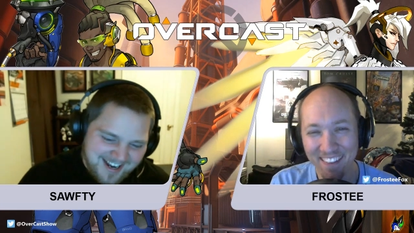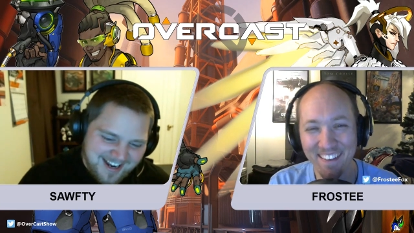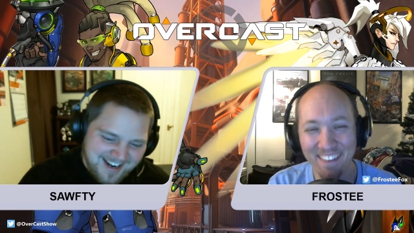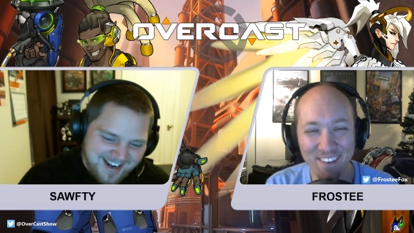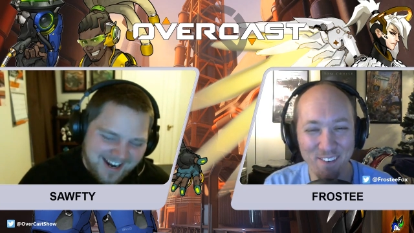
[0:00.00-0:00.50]

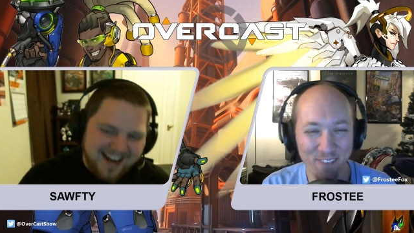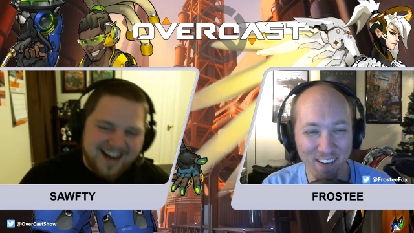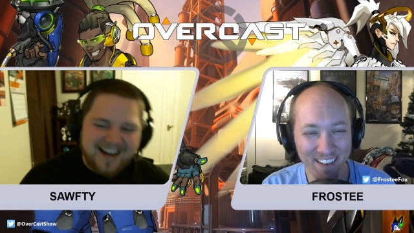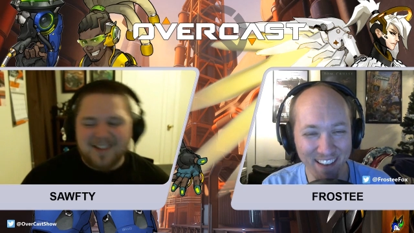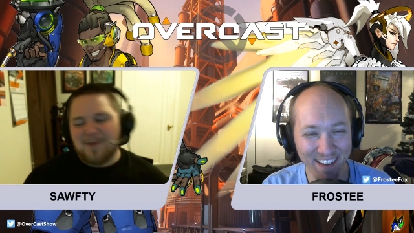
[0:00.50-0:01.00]
Speaker 1: we figured oh, it
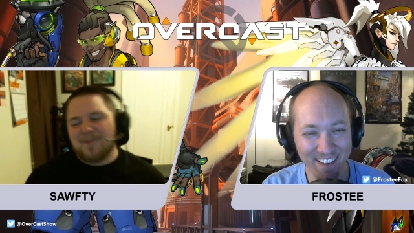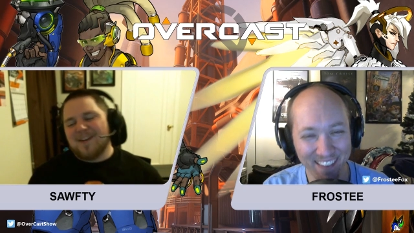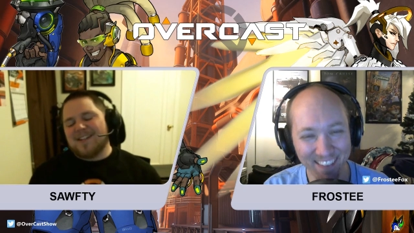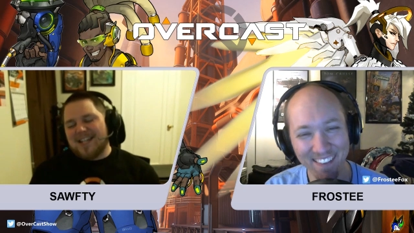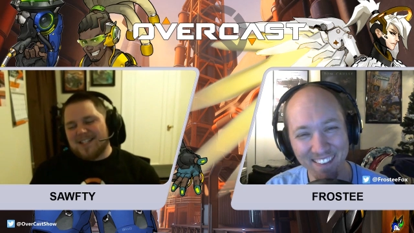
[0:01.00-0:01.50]
out. That'd be
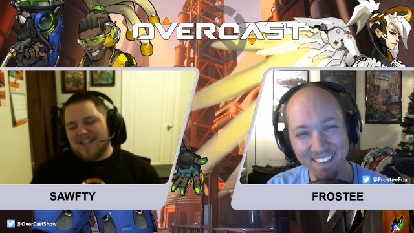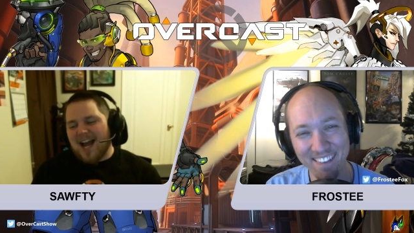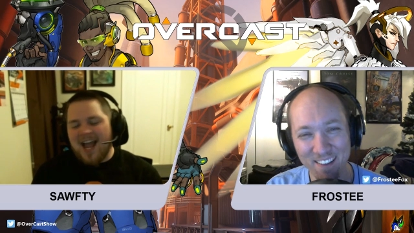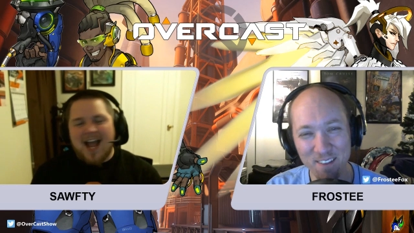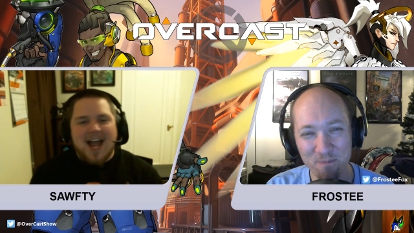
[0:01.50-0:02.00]
fantastic.
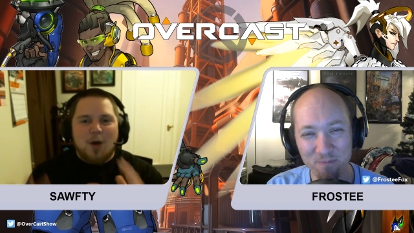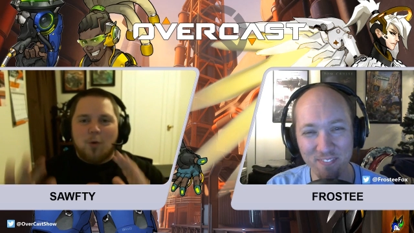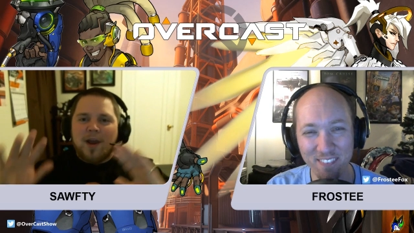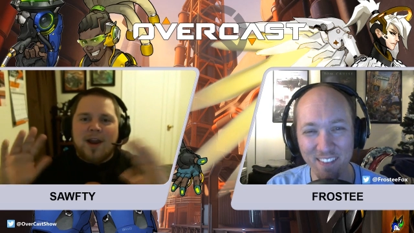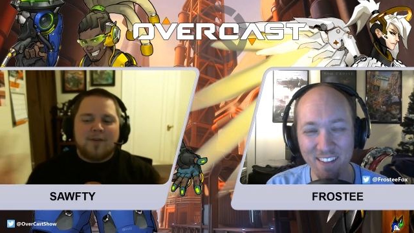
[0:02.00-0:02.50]
I
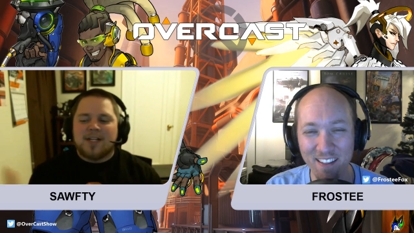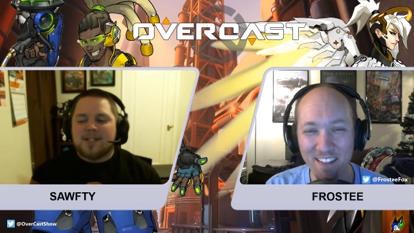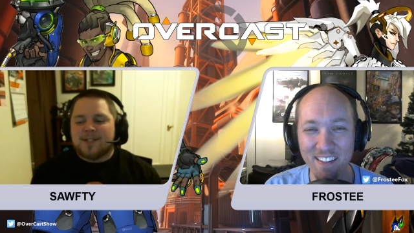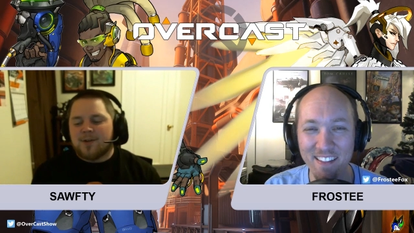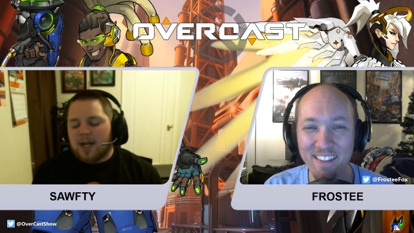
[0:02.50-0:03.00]
whatever
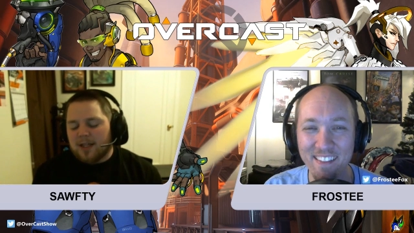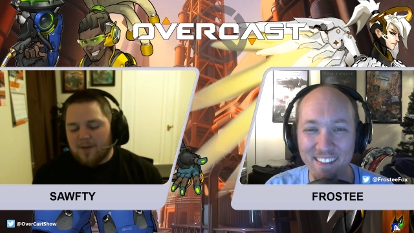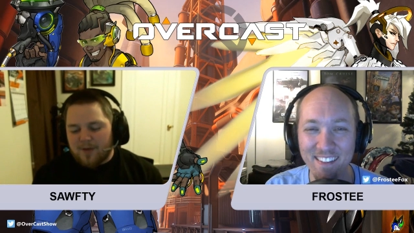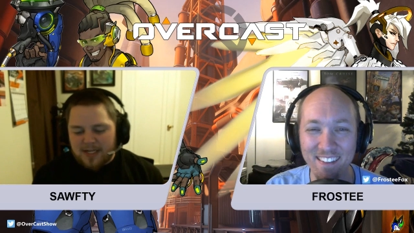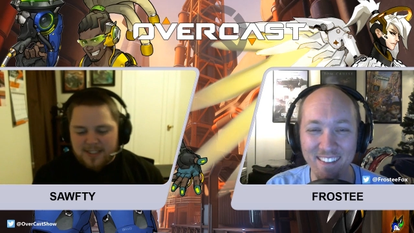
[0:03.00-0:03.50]
he's doing, I
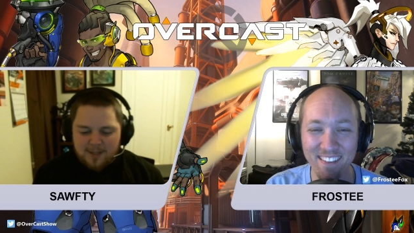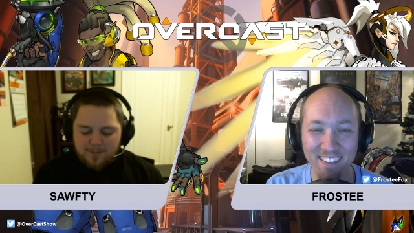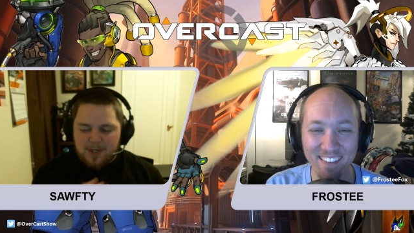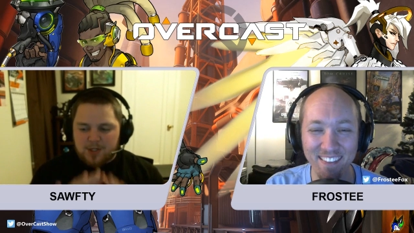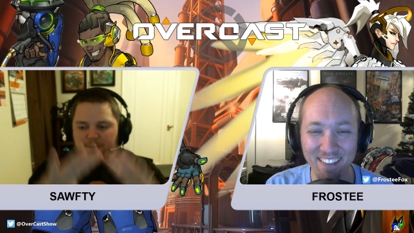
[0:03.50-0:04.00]
love it. I saw the
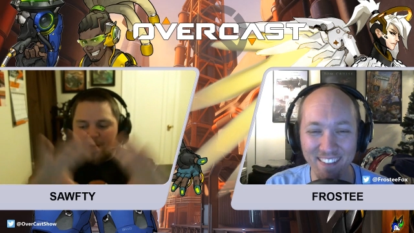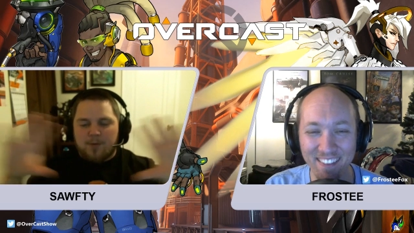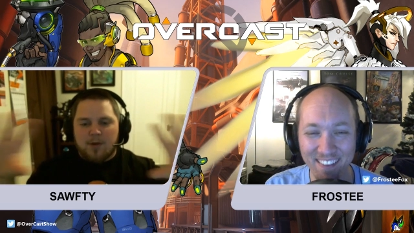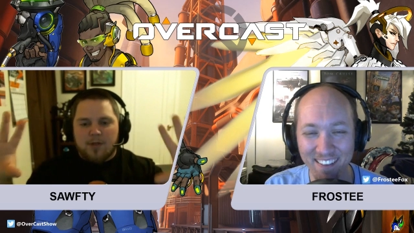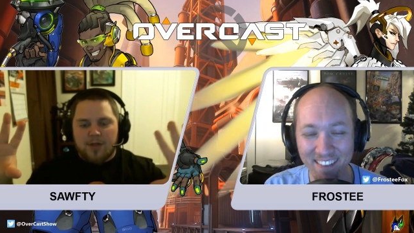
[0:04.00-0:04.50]
picture of him
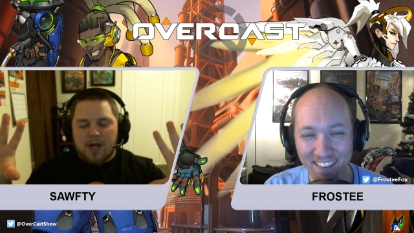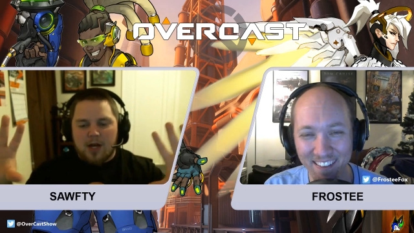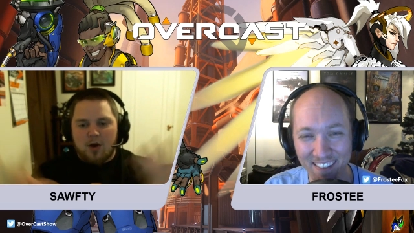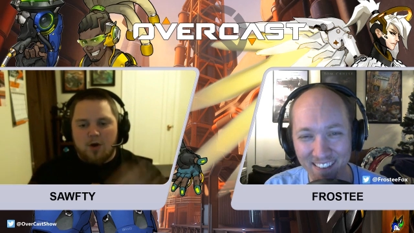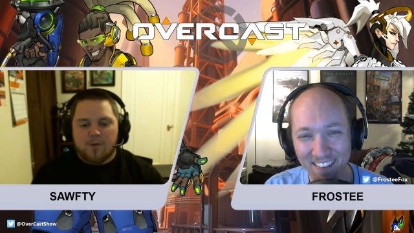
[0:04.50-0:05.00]
with
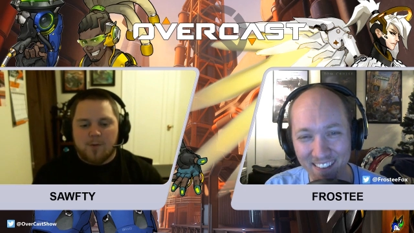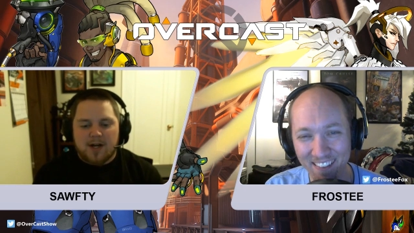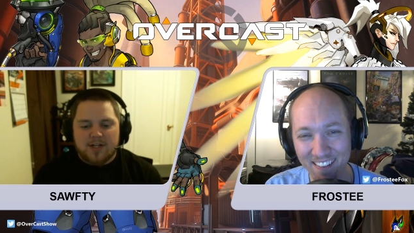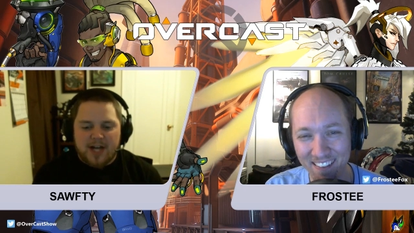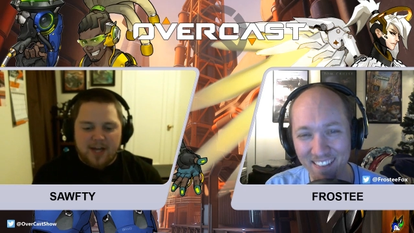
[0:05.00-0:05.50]
uh,
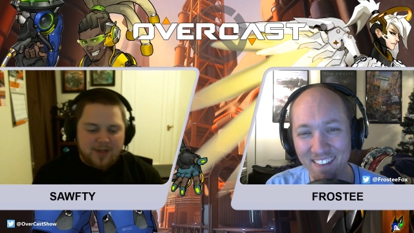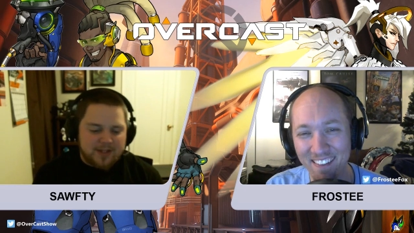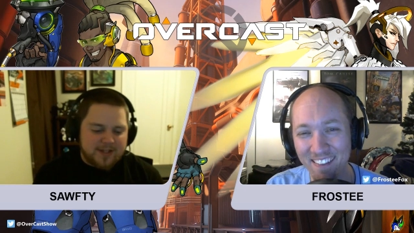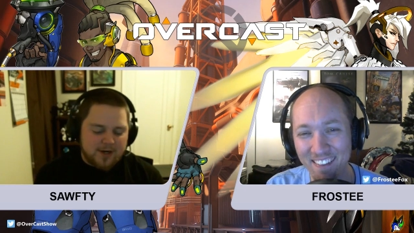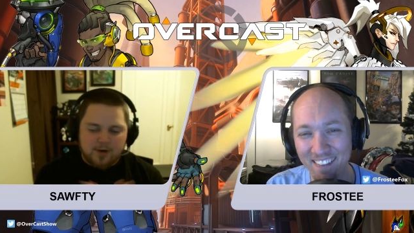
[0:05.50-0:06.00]
Overwatch. I
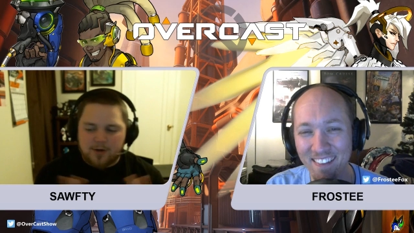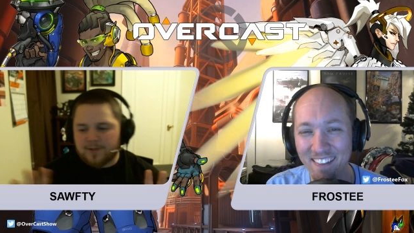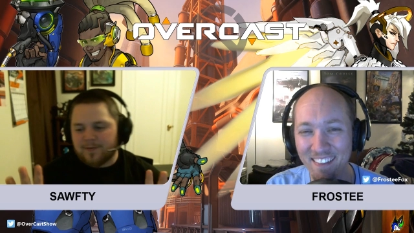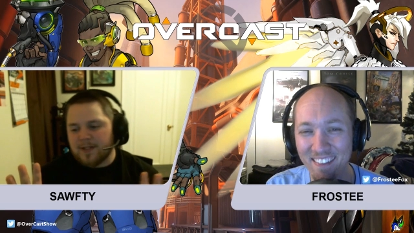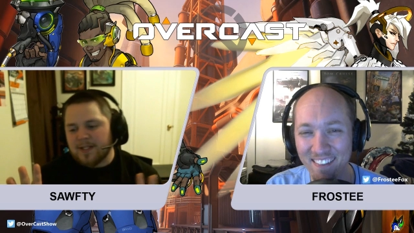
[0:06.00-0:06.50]
think Terry Crews
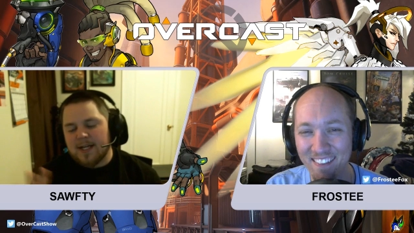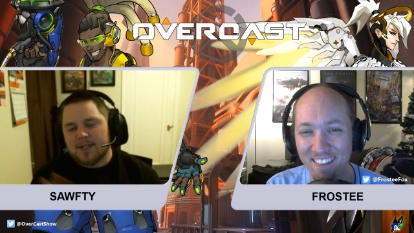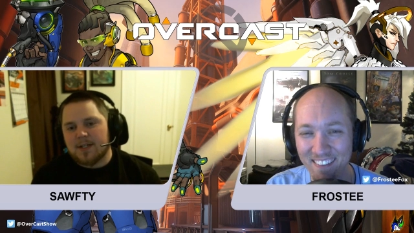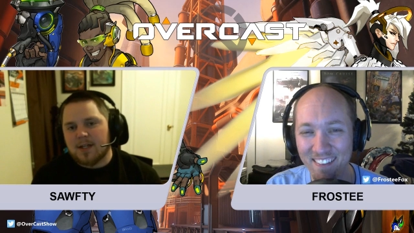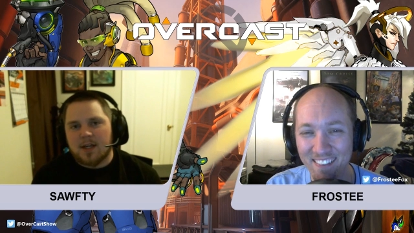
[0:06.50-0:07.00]
is
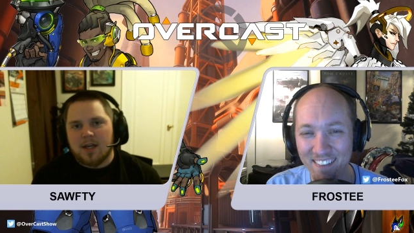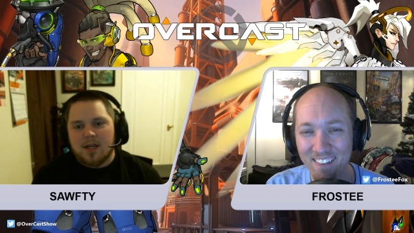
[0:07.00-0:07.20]
fantastic.